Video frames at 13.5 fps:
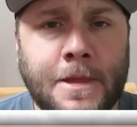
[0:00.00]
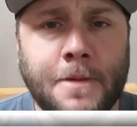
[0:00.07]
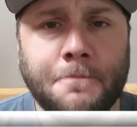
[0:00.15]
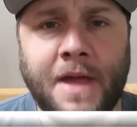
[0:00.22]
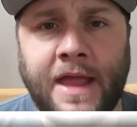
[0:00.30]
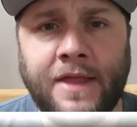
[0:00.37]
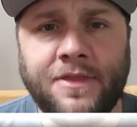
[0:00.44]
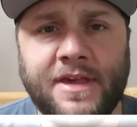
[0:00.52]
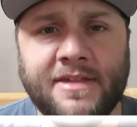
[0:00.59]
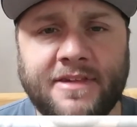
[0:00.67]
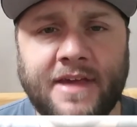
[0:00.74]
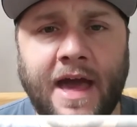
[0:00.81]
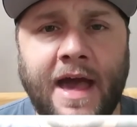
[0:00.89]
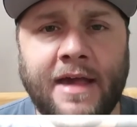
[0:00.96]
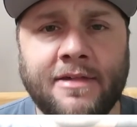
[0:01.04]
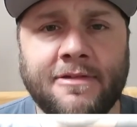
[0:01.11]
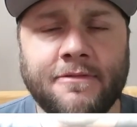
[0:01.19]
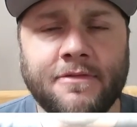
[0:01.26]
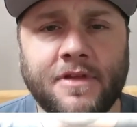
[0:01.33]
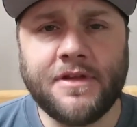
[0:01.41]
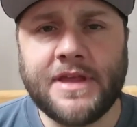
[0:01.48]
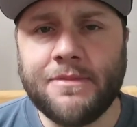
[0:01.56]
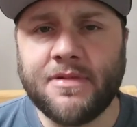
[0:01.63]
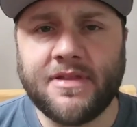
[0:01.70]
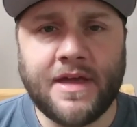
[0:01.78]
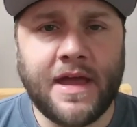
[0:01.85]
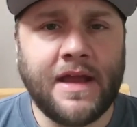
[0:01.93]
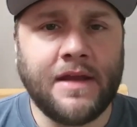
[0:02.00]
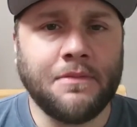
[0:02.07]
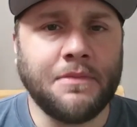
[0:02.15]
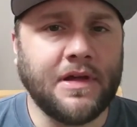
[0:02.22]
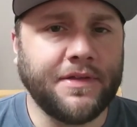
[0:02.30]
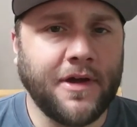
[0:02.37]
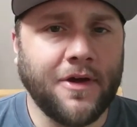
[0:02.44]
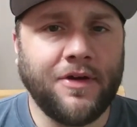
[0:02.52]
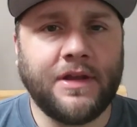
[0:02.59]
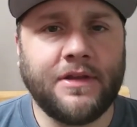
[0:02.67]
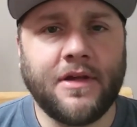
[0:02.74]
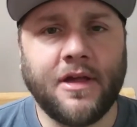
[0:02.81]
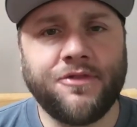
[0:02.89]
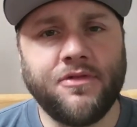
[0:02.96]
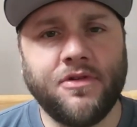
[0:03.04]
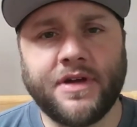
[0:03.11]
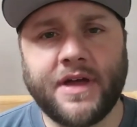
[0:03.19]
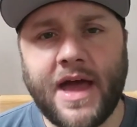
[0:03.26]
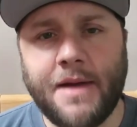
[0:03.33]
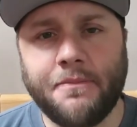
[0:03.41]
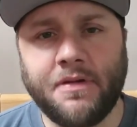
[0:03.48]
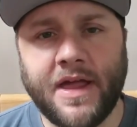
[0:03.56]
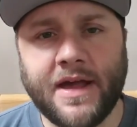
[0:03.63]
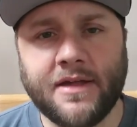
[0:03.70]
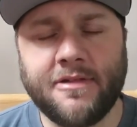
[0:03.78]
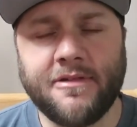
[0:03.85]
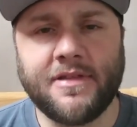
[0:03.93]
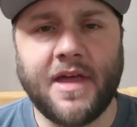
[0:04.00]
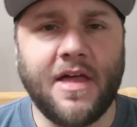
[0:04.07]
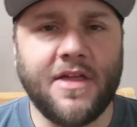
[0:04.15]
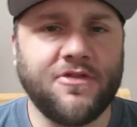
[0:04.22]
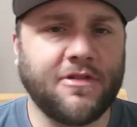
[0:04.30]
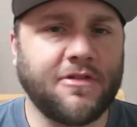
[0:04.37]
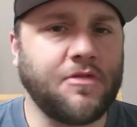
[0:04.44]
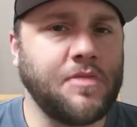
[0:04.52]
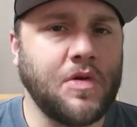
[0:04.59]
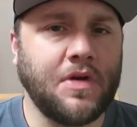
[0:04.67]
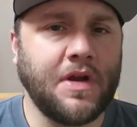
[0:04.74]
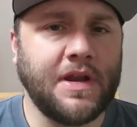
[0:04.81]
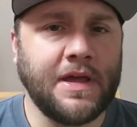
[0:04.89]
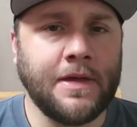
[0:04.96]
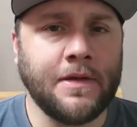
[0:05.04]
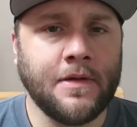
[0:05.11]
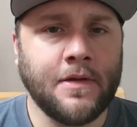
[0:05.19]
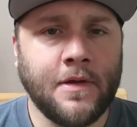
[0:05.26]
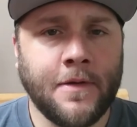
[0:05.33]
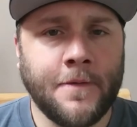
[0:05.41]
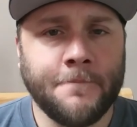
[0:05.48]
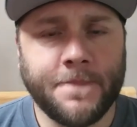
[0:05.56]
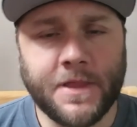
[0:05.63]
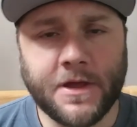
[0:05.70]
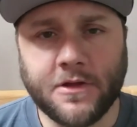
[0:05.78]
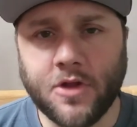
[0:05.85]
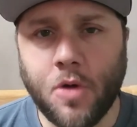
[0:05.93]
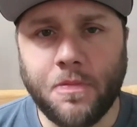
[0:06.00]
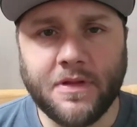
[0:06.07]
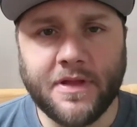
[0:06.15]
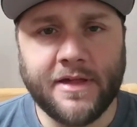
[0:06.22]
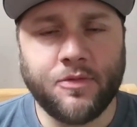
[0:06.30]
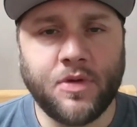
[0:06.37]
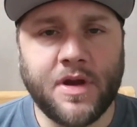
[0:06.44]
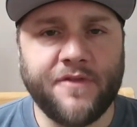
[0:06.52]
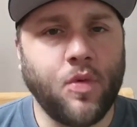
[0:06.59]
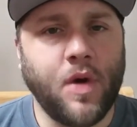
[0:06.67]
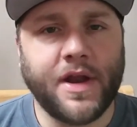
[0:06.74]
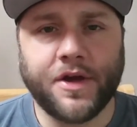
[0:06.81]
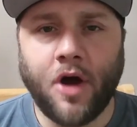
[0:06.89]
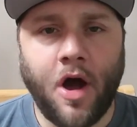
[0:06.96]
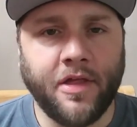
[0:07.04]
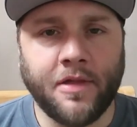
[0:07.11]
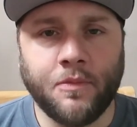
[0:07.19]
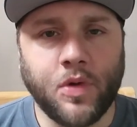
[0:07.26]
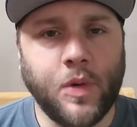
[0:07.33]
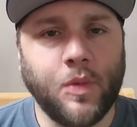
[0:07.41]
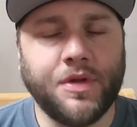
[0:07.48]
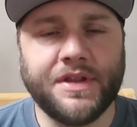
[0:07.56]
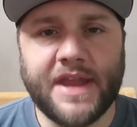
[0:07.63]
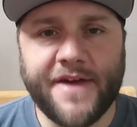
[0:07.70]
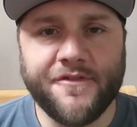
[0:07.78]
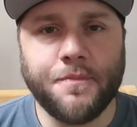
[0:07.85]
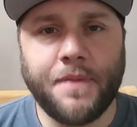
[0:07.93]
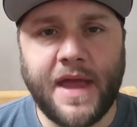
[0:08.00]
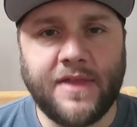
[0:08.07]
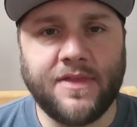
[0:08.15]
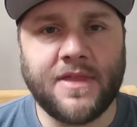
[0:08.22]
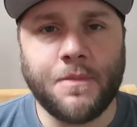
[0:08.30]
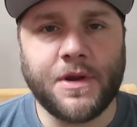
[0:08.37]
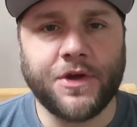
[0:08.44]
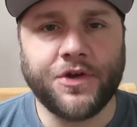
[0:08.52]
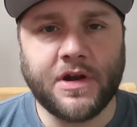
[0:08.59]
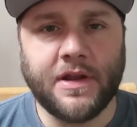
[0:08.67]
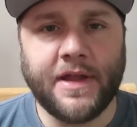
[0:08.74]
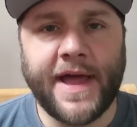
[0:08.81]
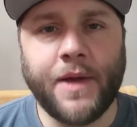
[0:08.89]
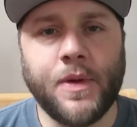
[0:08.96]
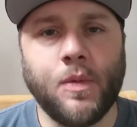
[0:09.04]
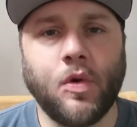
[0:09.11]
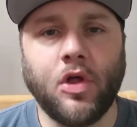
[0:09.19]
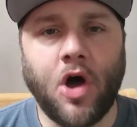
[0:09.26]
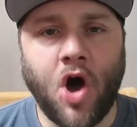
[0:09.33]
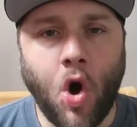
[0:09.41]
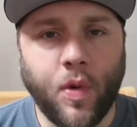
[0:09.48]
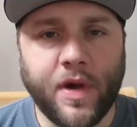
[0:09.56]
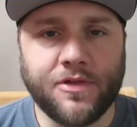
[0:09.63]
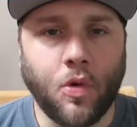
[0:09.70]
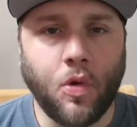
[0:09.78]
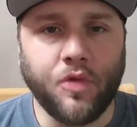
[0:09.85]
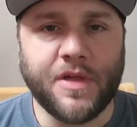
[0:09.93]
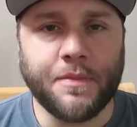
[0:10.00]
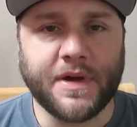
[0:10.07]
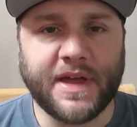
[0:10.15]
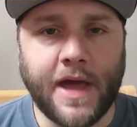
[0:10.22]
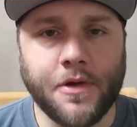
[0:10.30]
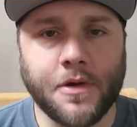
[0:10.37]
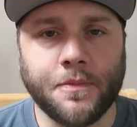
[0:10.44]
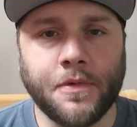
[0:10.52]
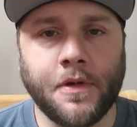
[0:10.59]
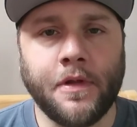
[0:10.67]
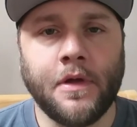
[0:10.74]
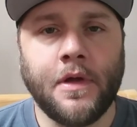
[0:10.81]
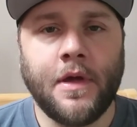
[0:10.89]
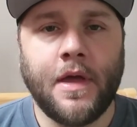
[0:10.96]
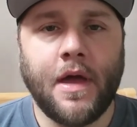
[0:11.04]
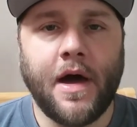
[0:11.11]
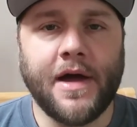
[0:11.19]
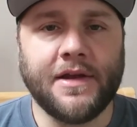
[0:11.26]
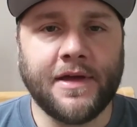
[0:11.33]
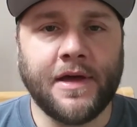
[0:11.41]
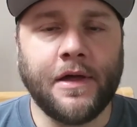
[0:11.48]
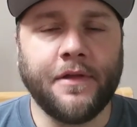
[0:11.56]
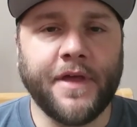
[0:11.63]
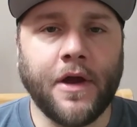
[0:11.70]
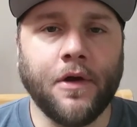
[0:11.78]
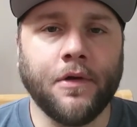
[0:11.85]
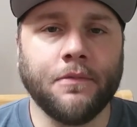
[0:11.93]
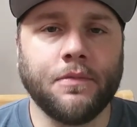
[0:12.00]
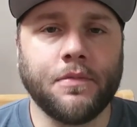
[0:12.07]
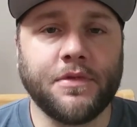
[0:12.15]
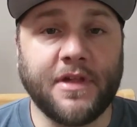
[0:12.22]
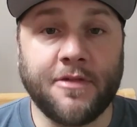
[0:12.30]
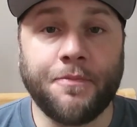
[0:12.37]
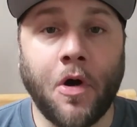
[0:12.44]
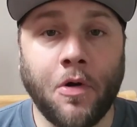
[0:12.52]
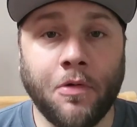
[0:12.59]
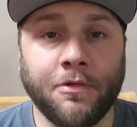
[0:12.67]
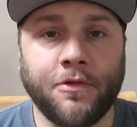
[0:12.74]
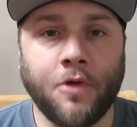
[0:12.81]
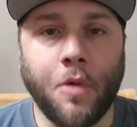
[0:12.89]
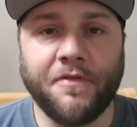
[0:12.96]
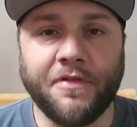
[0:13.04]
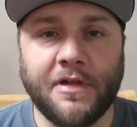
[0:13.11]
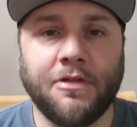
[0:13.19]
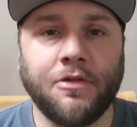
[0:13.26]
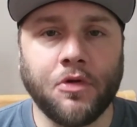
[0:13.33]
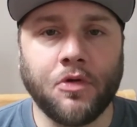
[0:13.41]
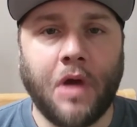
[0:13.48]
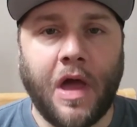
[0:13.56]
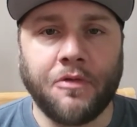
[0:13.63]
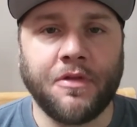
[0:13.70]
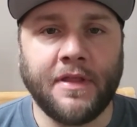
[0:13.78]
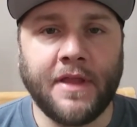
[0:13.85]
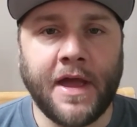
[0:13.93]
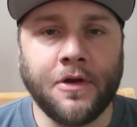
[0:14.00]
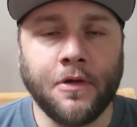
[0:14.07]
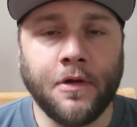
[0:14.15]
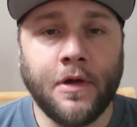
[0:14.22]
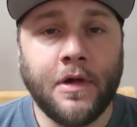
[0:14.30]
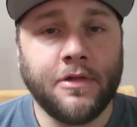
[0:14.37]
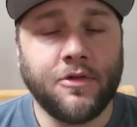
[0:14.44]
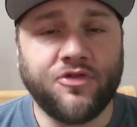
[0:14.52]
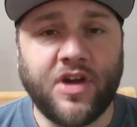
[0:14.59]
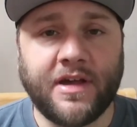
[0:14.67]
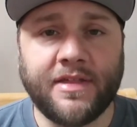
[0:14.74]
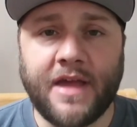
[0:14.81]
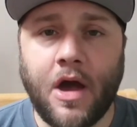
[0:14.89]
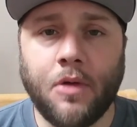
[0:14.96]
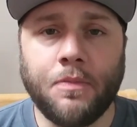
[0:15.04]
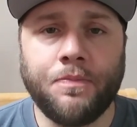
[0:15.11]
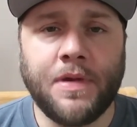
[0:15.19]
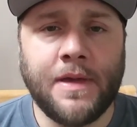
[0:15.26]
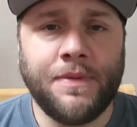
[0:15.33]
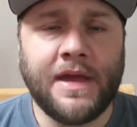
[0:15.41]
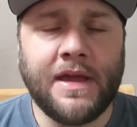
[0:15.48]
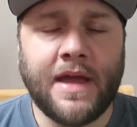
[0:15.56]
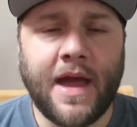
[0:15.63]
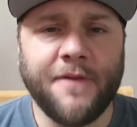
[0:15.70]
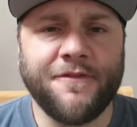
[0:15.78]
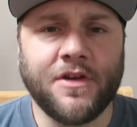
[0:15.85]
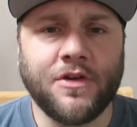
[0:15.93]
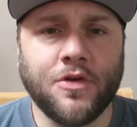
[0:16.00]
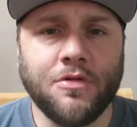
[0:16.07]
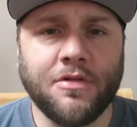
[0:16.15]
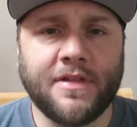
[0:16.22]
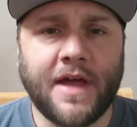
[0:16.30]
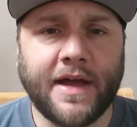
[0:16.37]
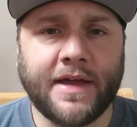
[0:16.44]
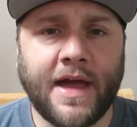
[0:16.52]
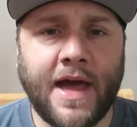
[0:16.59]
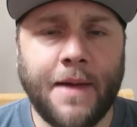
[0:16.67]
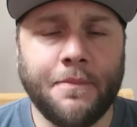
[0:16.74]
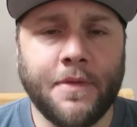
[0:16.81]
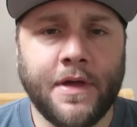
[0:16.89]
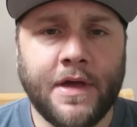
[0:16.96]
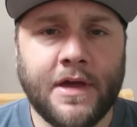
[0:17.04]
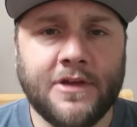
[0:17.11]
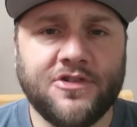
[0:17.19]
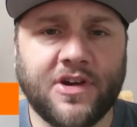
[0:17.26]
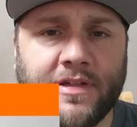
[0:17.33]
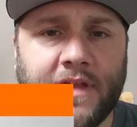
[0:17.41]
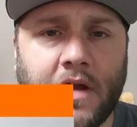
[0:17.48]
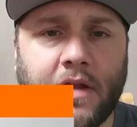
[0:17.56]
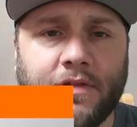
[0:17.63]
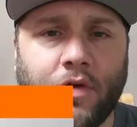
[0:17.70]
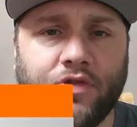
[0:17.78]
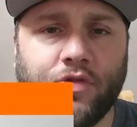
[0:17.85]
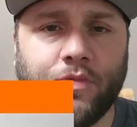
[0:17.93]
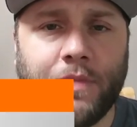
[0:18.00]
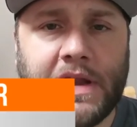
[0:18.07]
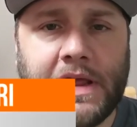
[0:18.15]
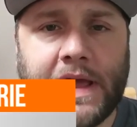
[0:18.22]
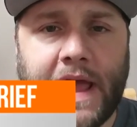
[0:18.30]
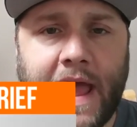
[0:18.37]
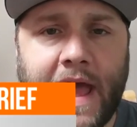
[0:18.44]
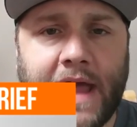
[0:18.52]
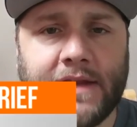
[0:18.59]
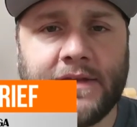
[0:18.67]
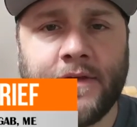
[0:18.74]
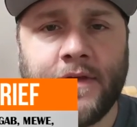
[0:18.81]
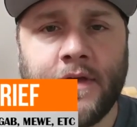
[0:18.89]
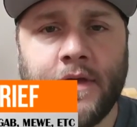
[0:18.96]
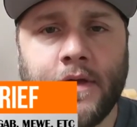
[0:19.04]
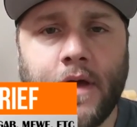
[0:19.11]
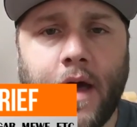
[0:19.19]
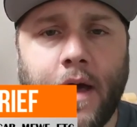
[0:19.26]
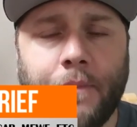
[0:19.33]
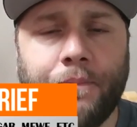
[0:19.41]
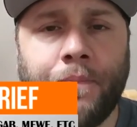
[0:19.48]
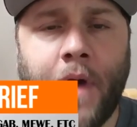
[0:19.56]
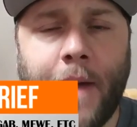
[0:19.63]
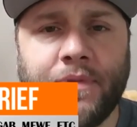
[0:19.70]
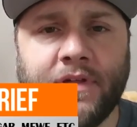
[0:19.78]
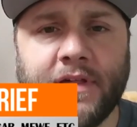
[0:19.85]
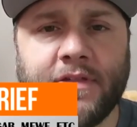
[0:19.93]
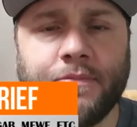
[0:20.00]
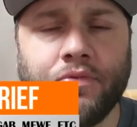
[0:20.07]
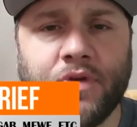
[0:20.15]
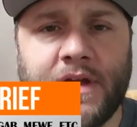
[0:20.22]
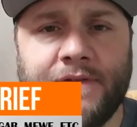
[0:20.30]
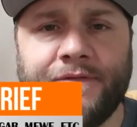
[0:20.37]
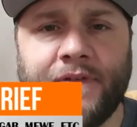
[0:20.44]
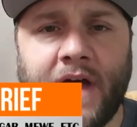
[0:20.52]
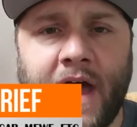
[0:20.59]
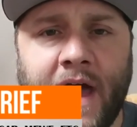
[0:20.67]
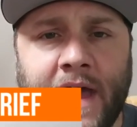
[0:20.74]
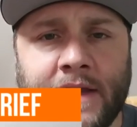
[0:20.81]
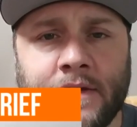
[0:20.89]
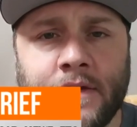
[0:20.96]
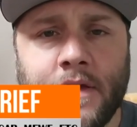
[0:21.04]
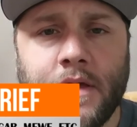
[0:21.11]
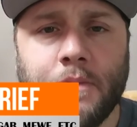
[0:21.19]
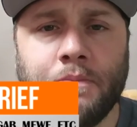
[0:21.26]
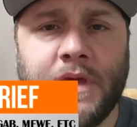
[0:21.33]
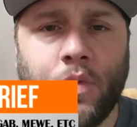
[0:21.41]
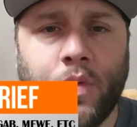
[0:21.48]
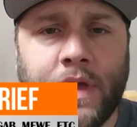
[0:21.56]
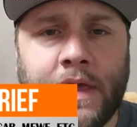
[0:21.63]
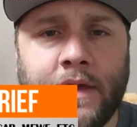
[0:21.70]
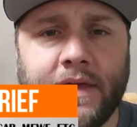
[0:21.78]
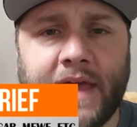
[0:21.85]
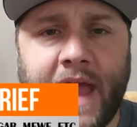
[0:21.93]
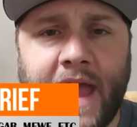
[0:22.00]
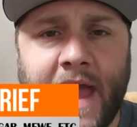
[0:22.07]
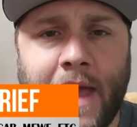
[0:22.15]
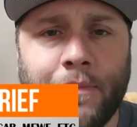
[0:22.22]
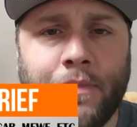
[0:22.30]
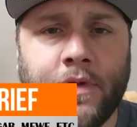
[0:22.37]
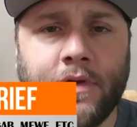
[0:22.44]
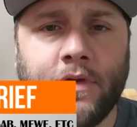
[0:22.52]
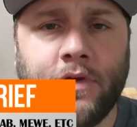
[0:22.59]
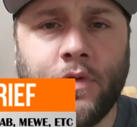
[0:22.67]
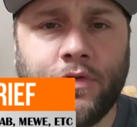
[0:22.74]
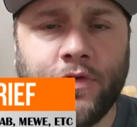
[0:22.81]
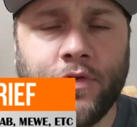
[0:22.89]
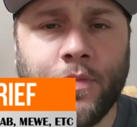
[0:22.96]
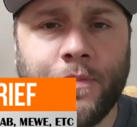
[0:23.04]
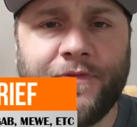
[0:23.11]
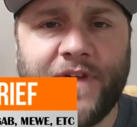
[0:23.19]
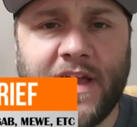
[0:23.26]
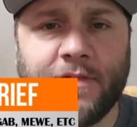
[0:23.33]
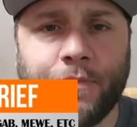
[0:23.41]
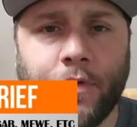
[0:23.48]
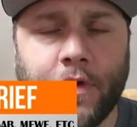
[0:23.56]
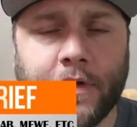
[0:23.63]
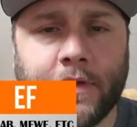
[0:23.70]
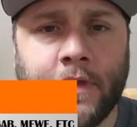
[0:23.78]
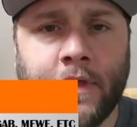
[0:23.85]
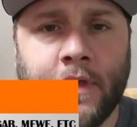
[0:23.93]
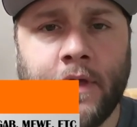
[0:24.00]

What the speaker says: paint these guys, the deep state, military-industrial complex, intelligence community, the globalists, whatever you want to call them, we will never paint them in a good light. We will always hold them accountable until they're disposed, hopefully sooner rather than later. So check us out, pb-news.com. Check us out on social media at Populist Brief on MeWe, Gab, YouTube, Facebook.